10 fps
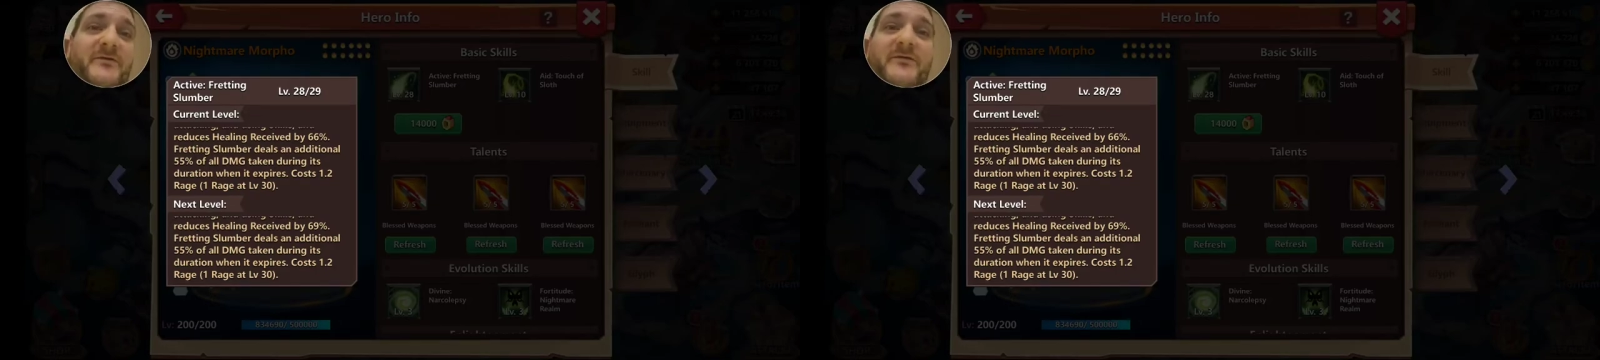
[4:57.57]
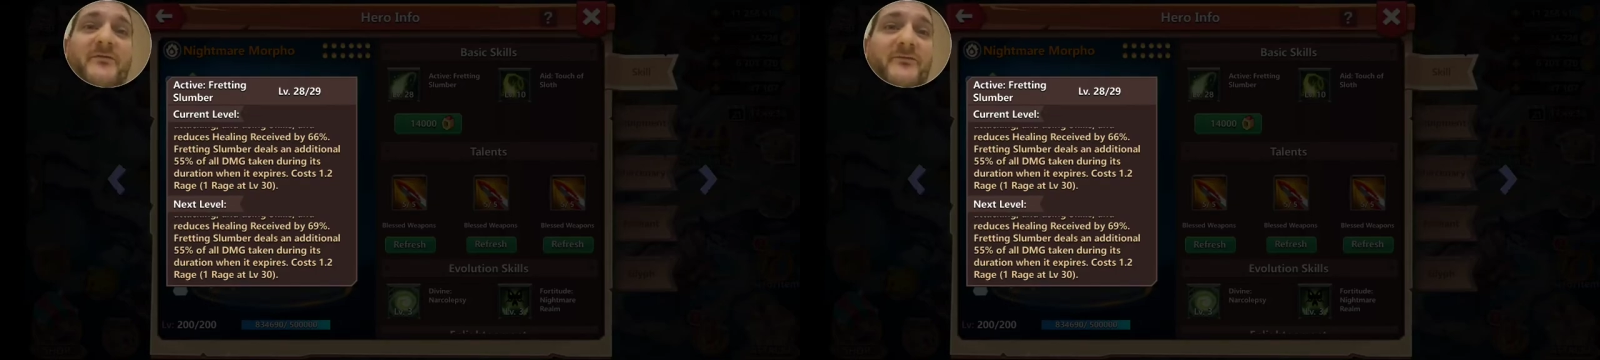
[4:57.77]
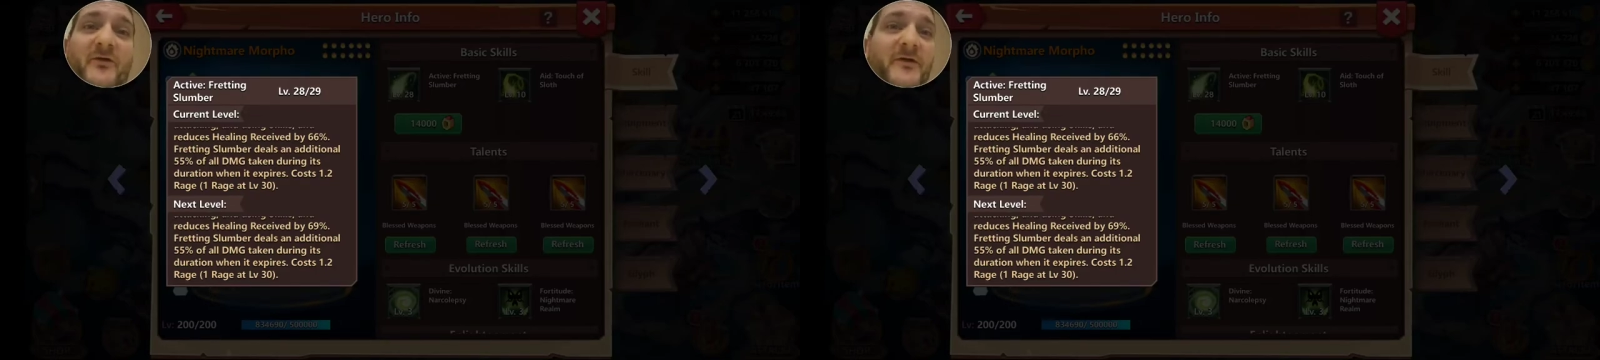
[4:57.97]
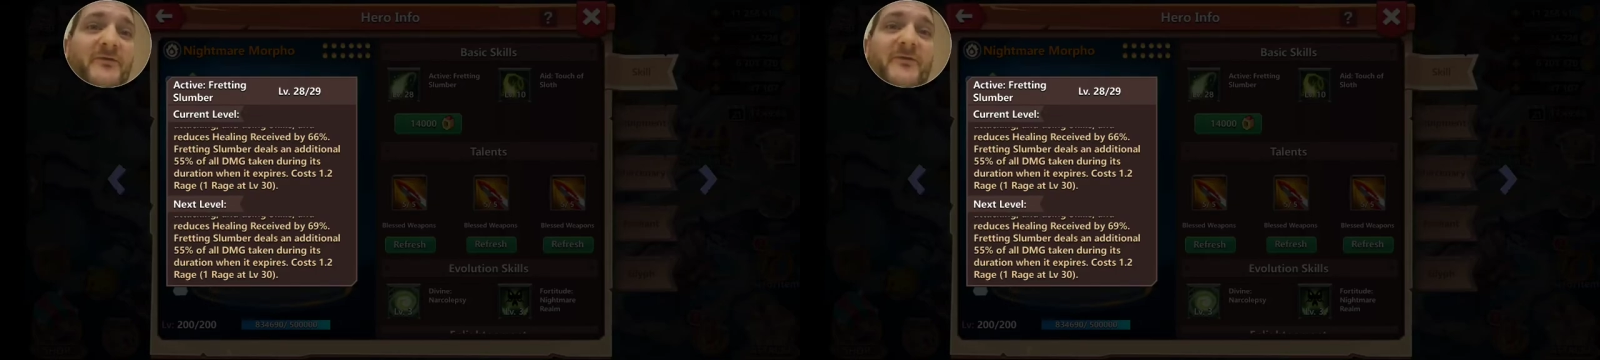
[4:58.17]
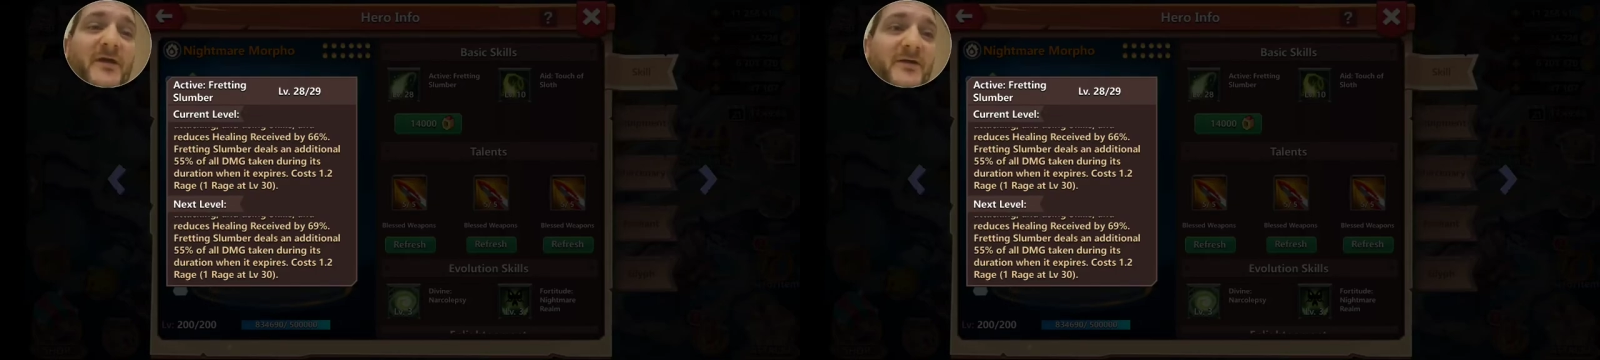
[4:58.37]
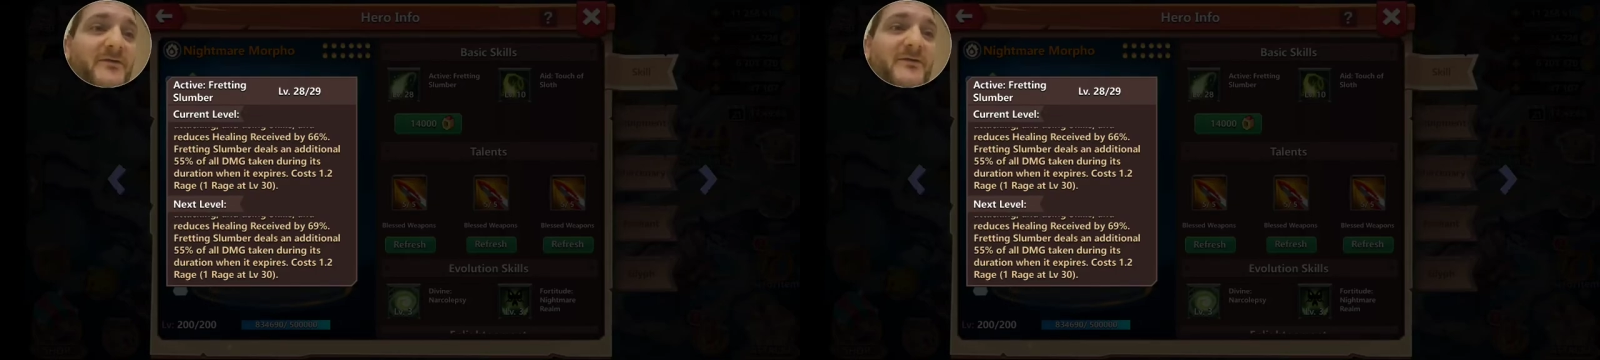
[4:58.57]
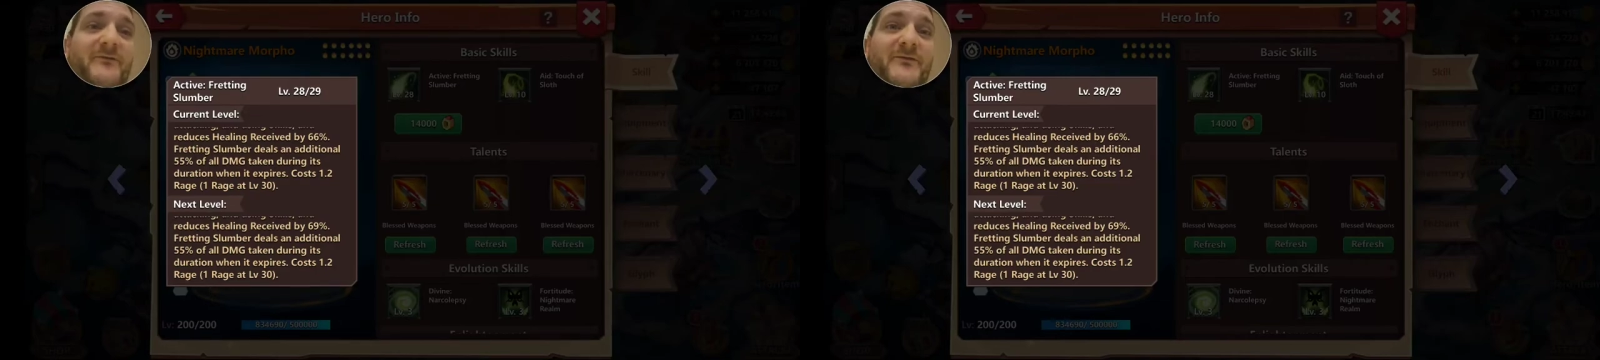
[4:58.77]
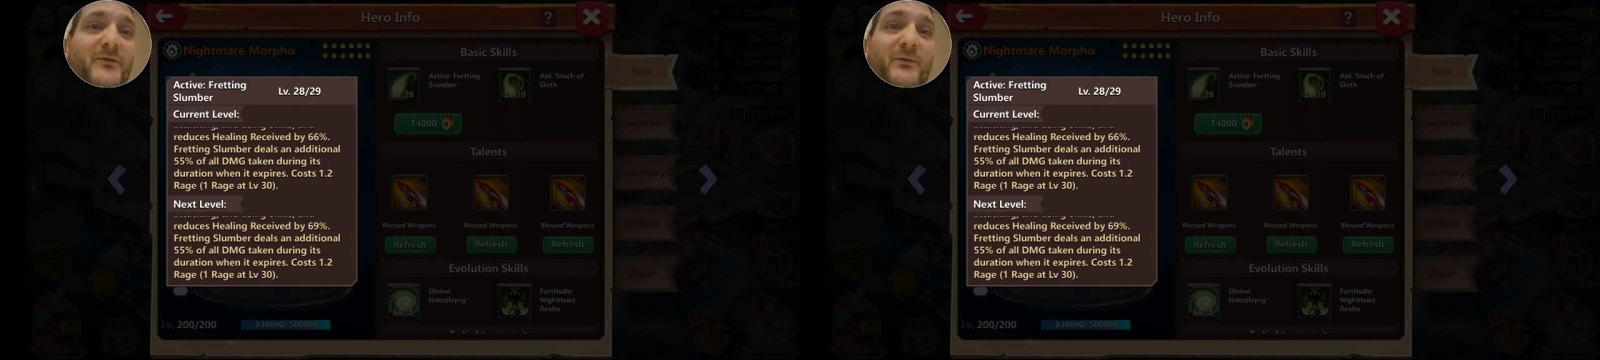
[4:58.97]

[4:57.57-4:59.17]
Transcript: he'll target that. If it's a